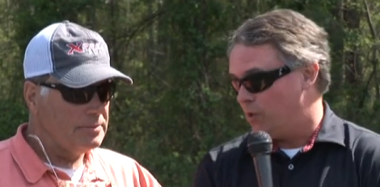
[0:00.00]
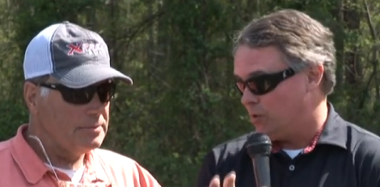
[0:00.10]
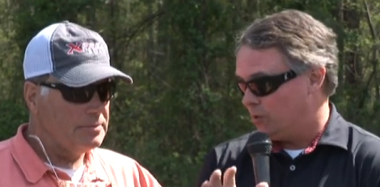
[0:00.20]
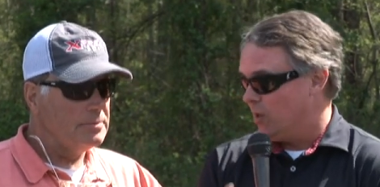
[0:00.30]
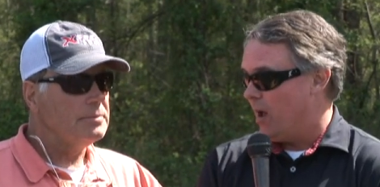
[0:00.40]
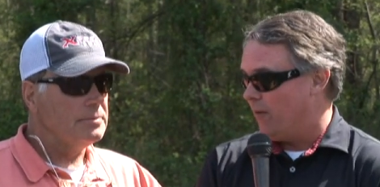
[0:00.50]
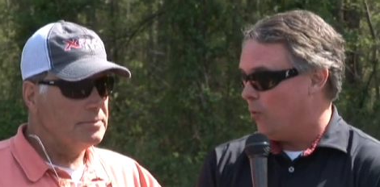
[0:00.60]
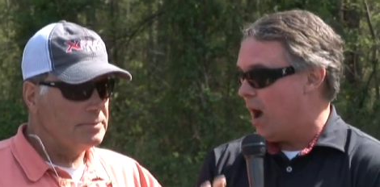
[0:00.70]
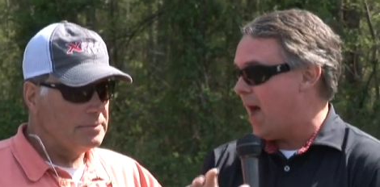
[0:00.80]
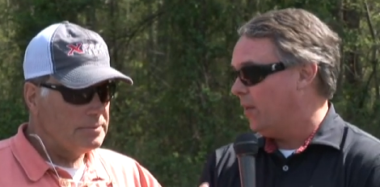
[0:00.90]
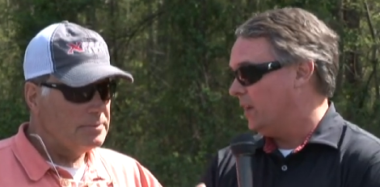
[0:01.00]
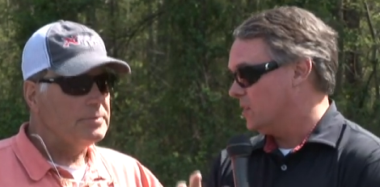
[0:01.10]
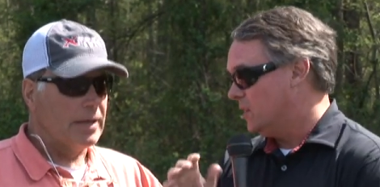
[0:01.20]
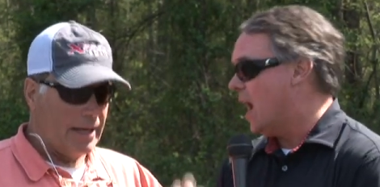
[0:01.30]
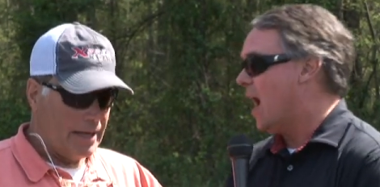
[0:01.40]
Speaker 1: fishing tough. Wiley
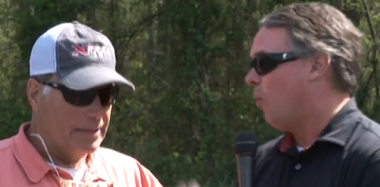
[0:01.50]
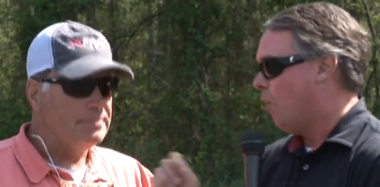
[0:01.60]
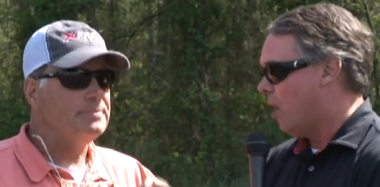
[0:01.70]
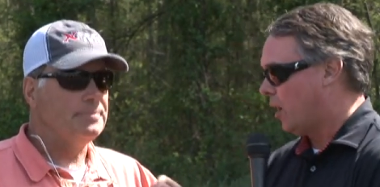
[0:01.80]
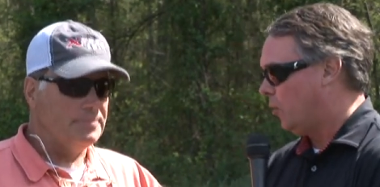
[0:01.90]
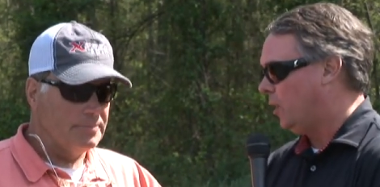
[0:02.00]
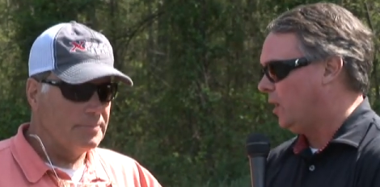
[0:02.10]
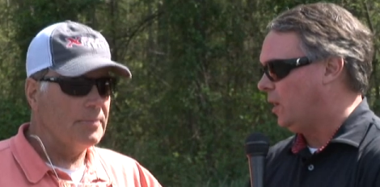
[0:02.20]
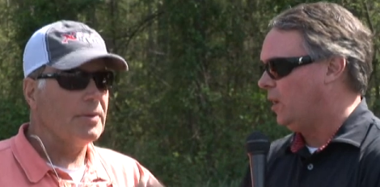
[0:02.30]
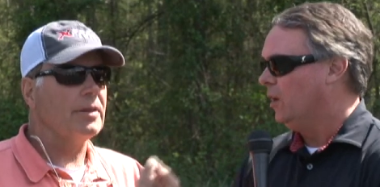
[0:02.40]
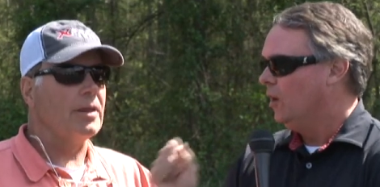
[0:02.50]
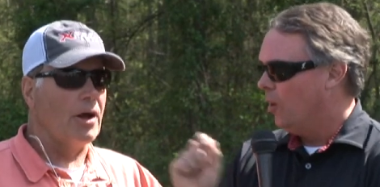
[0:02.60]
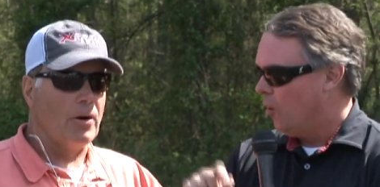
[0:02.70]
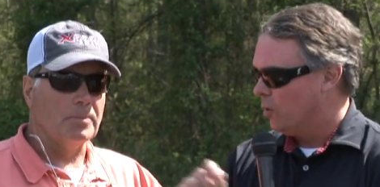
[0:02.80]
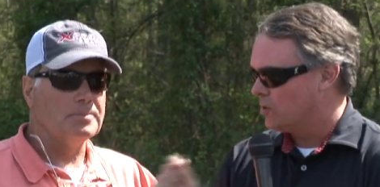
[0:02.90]
is not Wateree
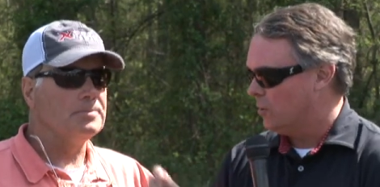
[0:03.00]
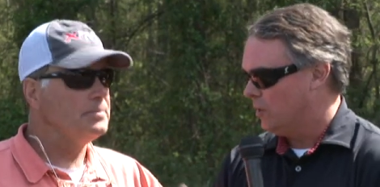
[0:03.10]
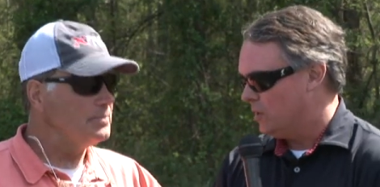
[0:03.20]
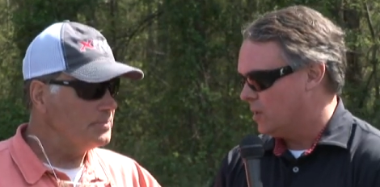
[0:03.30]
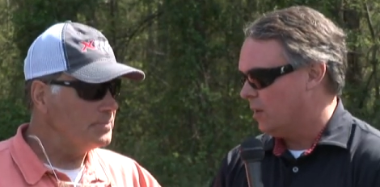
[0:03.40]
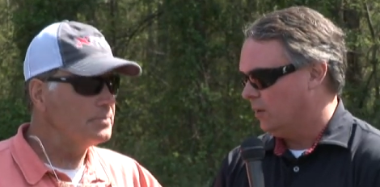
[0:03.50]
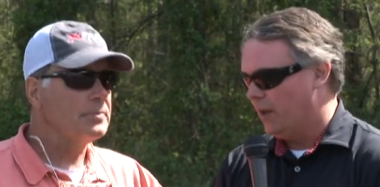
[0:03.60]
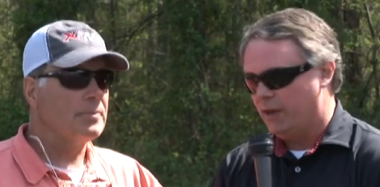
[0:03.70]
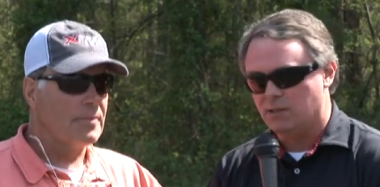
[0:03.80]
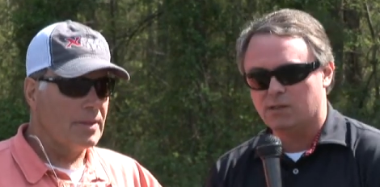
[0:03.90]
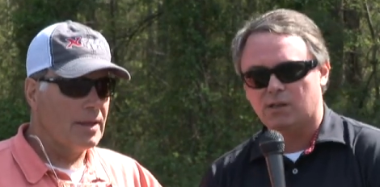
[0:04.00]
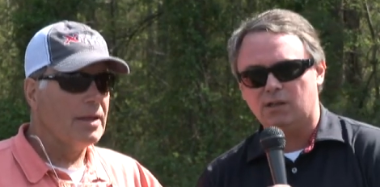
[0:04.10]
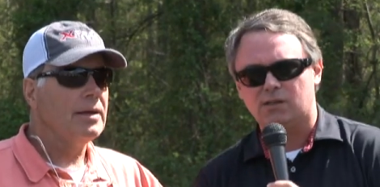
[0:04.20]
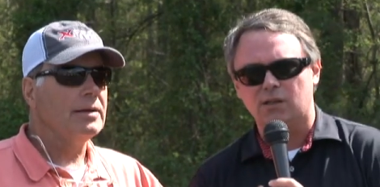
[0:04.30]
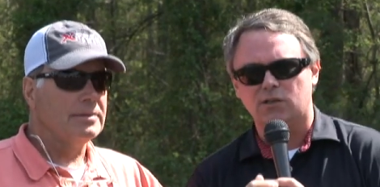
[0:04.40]
or some of these other lakes.
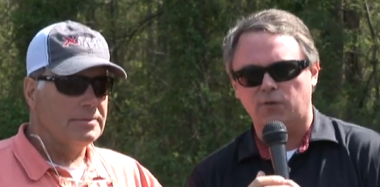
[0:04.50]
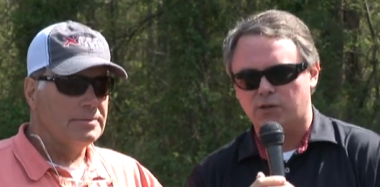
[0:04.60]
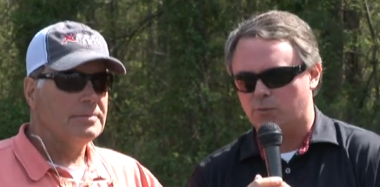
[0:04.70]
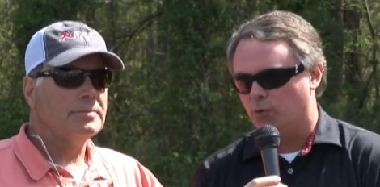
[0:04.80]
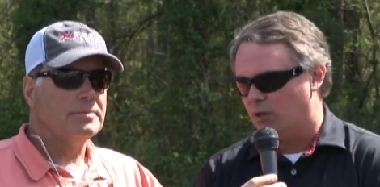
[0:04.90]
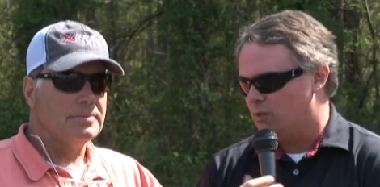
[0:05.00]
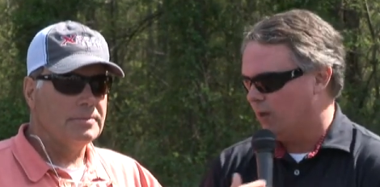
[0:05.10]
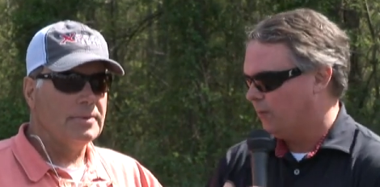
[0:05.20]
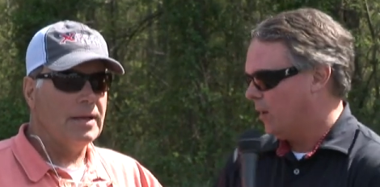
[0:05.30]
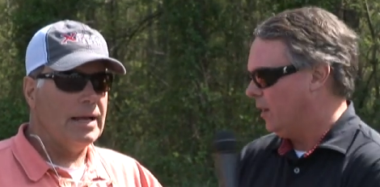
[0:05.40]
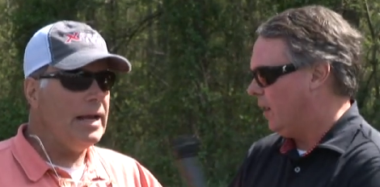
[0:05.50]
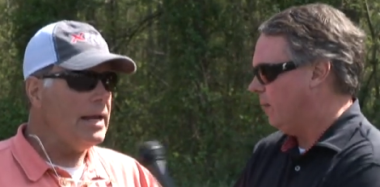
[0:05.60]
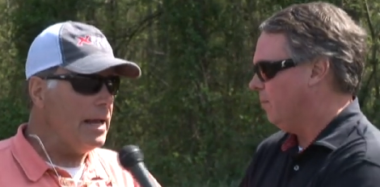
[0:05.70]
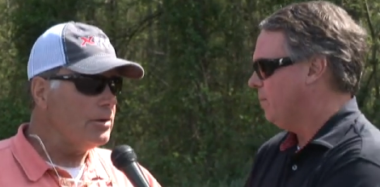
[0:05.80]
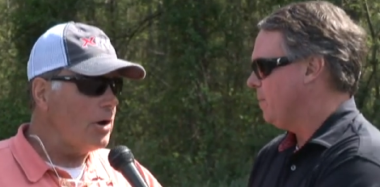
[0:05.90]
It's fishing pretty tough right
Speaker 2: now. And
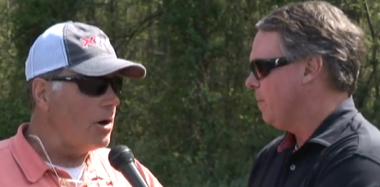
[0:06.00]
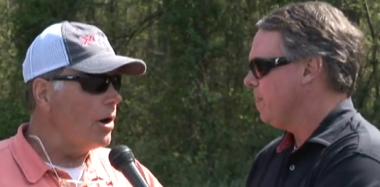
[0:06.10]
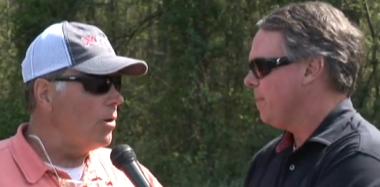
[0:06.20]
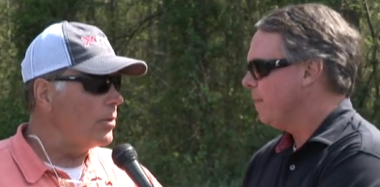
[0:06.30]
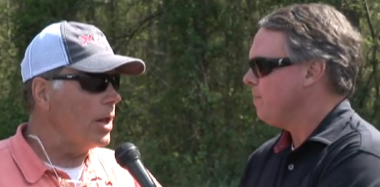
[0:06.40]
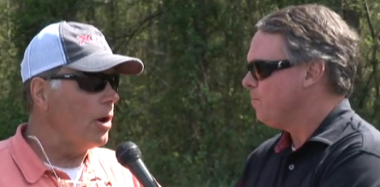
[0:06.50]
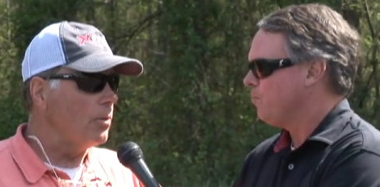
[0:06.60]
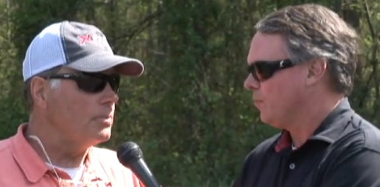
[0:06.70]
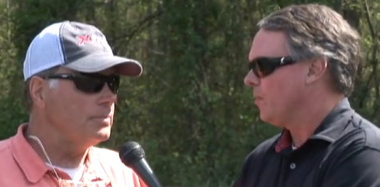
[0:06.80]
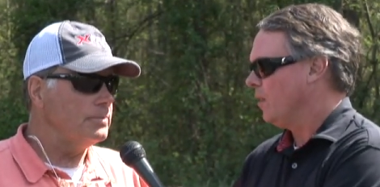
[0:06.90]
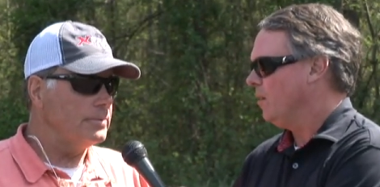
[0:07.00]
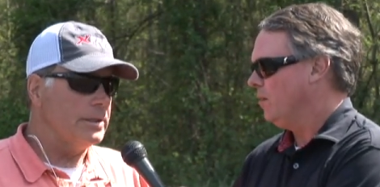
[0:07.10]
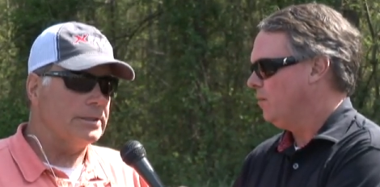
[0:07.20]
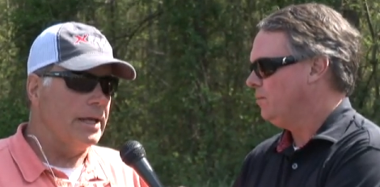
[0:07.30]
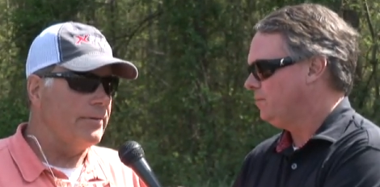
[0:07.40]
it'll turn on, you know,
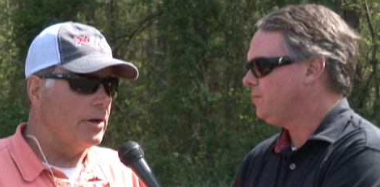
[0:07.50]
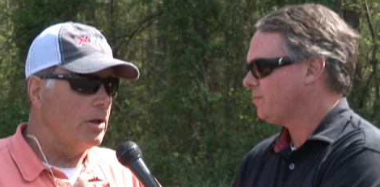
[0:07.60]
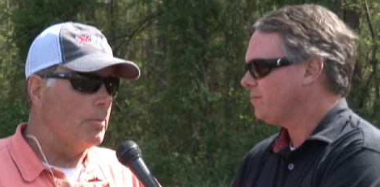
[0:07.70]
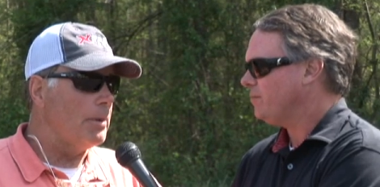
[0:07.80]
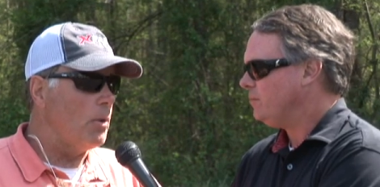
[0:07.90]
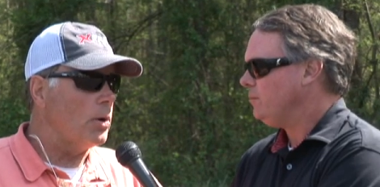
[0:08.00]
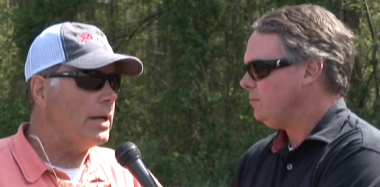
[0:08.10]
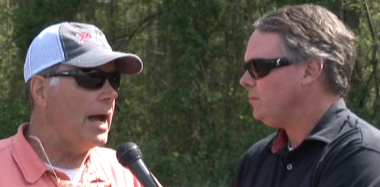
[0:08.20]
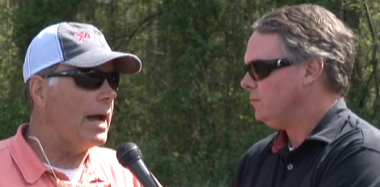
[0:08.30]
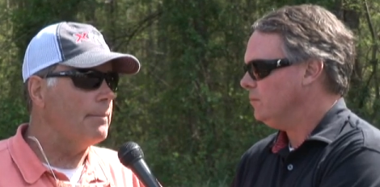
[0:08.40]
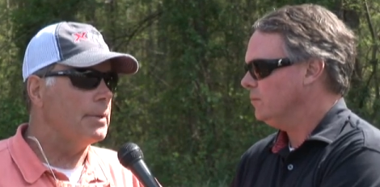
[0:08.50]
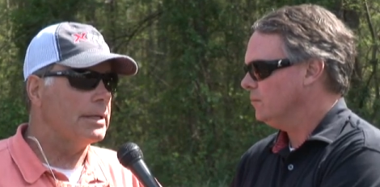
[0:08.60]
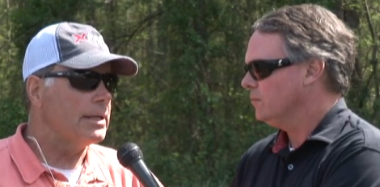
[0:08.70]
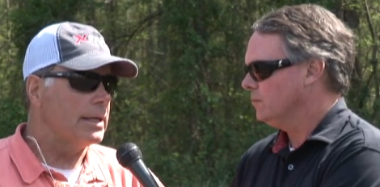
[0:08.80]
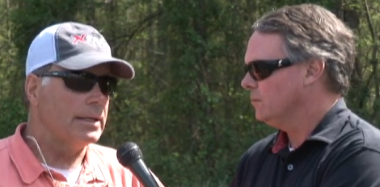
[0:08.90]
just give it a little bit more time,
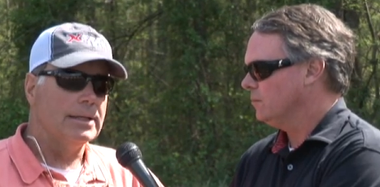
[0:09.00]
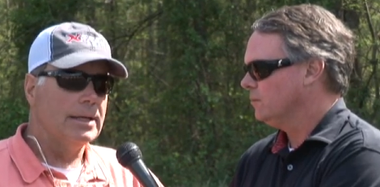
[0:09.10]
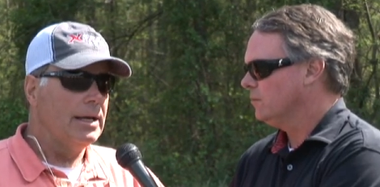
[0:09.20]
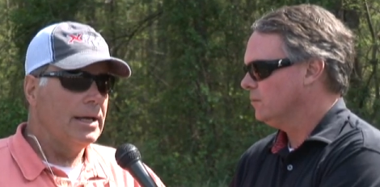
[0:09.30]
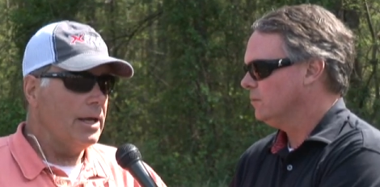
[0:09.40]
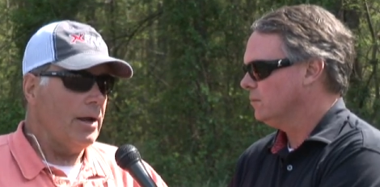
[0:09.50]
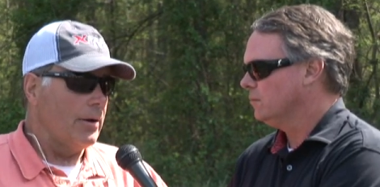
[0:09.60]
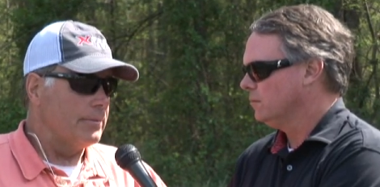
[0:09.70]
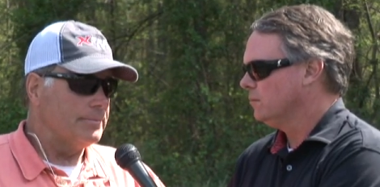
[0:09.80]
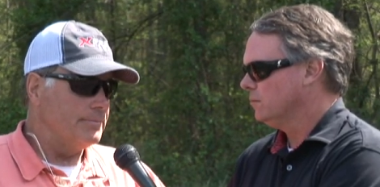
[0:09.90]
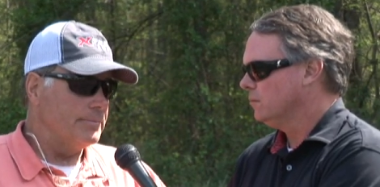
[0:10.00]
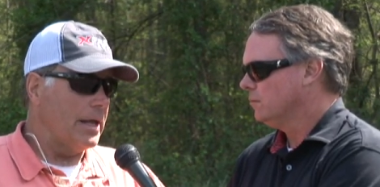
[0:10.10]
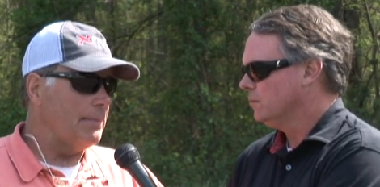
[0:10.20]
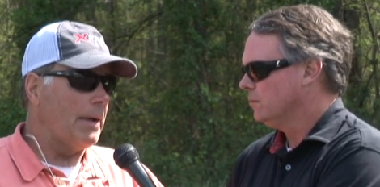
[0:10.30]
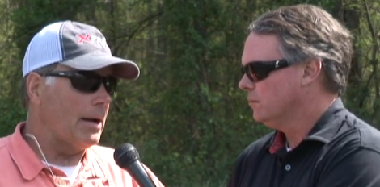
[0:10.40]
but, you know,
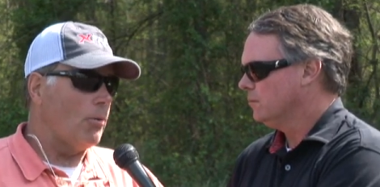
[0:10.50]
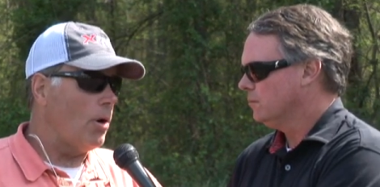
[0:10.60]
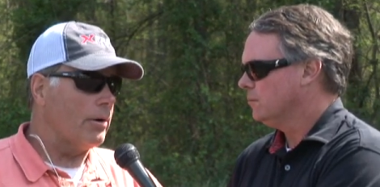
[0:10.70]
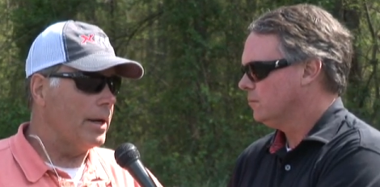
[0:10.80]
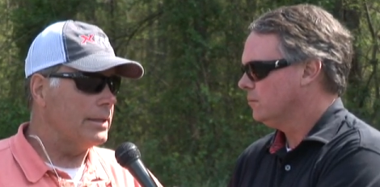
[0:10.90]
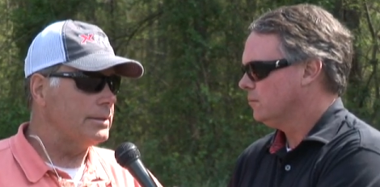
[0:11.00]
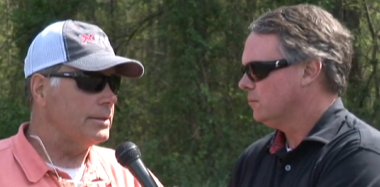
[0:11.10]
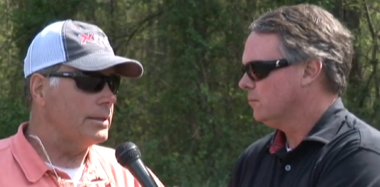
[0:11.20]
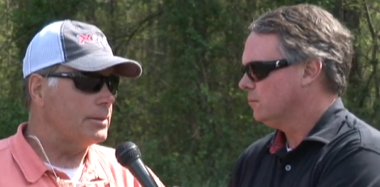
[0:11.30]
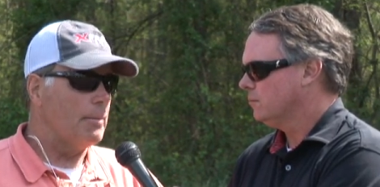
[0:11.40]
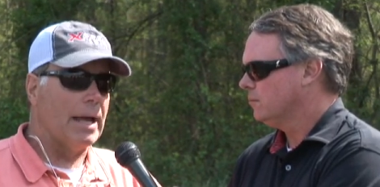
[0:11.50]
getting back to Wateree, it's just